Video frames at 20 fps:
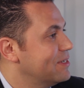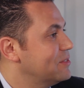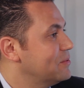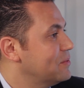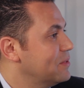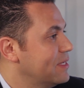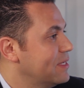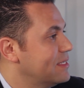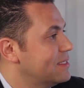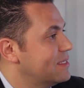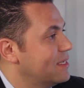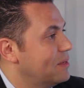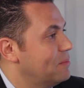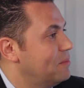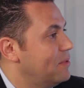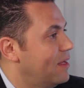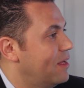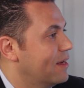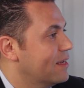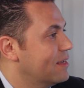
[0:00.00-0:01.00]
is really
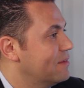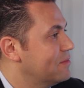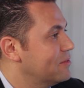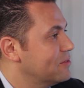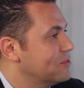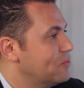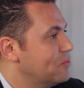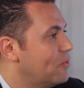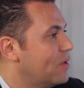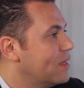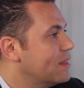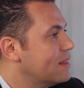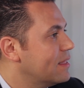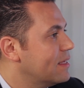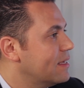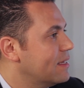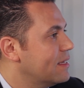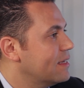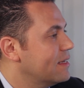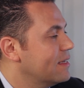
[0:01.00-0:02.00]
sunblock. If there's one
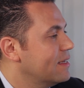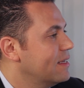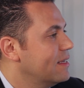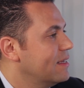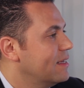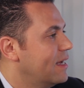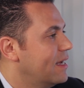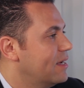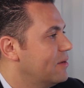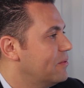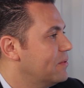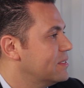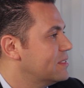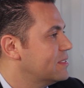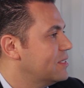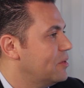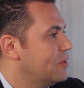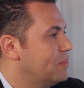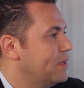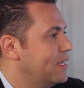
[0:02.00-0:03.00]
thing I always
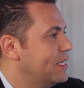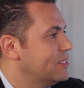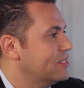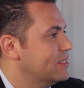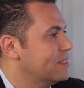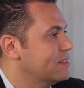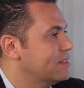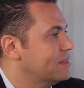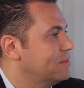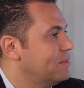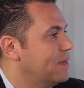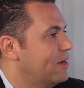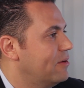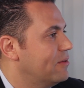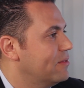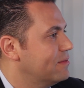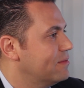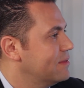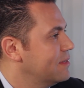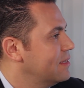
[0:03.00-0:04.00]
tell patients
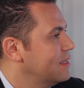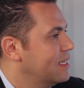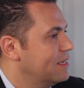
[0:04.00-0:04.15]
about,